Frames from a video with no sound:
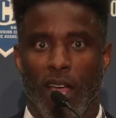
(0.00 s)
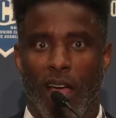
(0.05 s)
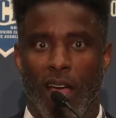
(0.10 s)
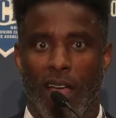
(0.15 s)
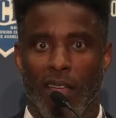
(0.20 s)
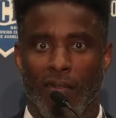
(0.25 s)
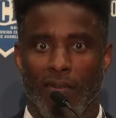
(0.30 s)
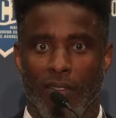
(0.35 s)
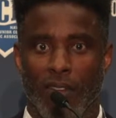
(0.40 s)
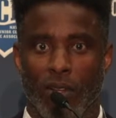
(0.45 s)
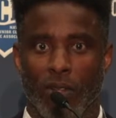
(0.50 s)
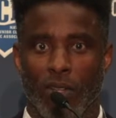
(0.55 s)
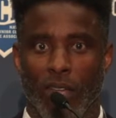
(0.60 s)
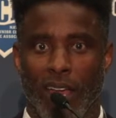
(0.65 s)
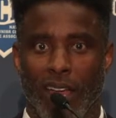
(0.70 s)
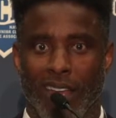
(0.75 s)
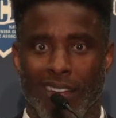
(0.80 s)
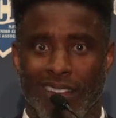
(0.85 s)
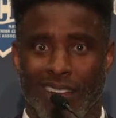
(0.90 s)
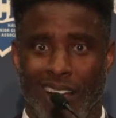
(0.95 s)
I felt
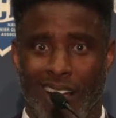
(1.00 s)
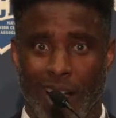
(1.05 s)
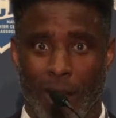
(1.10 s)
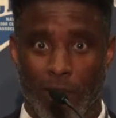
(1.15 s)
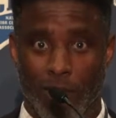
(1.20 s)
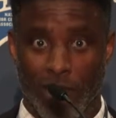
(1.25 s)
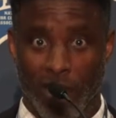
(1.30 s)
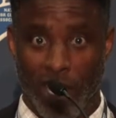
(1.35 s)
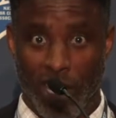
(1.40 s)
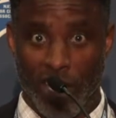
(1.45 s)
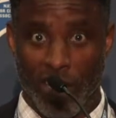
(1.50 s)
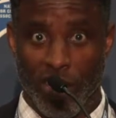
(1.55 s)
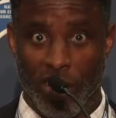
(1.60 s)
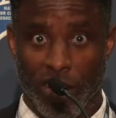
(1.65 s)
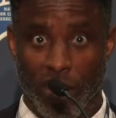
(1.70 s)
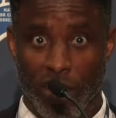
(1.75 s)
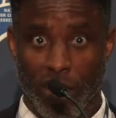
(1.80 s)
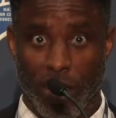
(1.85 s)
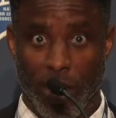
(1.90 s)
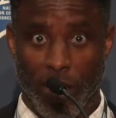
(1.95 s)
I had an
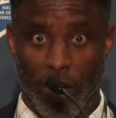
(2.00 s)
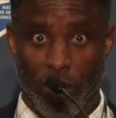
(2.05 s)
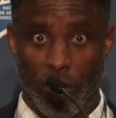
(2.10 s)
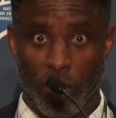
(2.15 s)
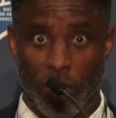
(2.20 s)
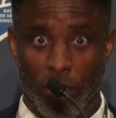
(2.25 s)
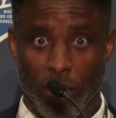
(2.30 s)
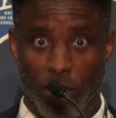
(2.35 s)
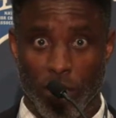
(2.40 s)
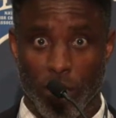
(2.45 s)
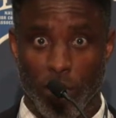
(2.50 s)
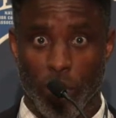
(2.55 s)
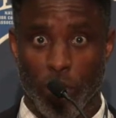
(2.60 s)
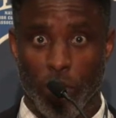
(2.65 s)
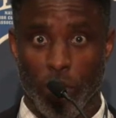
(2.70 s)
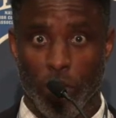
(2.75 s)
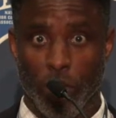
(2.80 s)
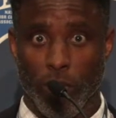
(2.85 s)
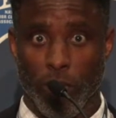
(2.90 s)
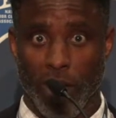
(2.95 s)
obligation not only
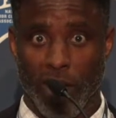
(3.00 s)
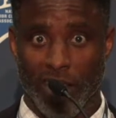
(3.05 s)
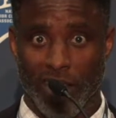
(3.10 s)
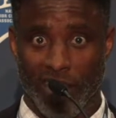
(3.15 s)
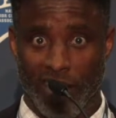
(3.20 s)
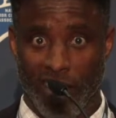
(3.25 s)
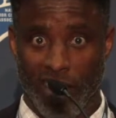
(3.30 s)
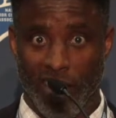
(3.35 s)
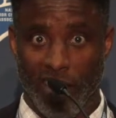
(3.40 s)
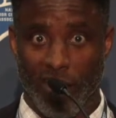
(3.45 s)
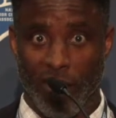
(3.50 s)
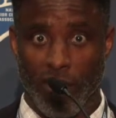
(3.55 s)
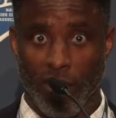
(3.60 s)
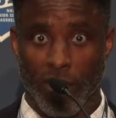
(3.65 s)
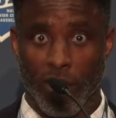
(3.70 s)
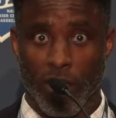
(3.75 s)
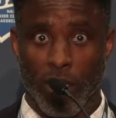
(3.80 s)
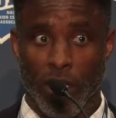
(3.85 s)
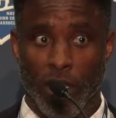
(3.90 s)
to myself,